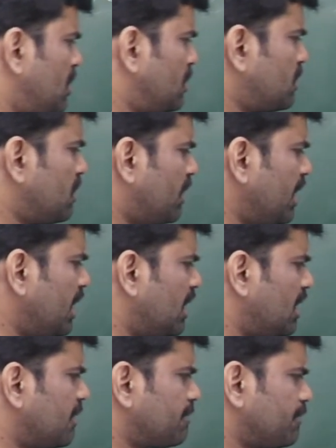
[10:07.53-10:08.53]
So
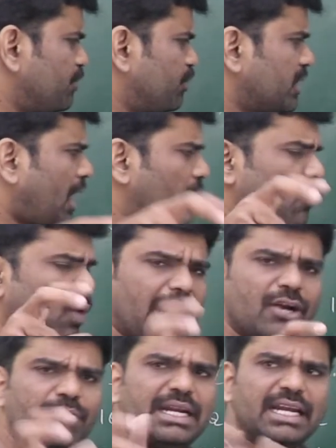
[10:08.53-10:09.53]
here
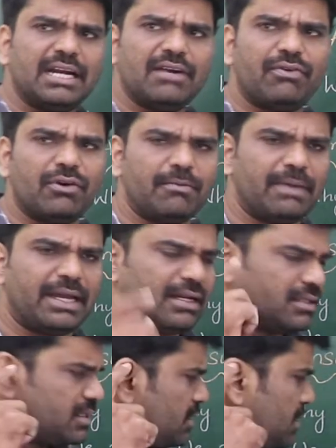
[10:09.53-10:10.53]
why do we need food
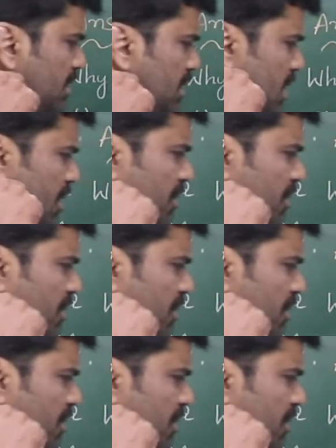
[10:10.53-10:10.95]
means?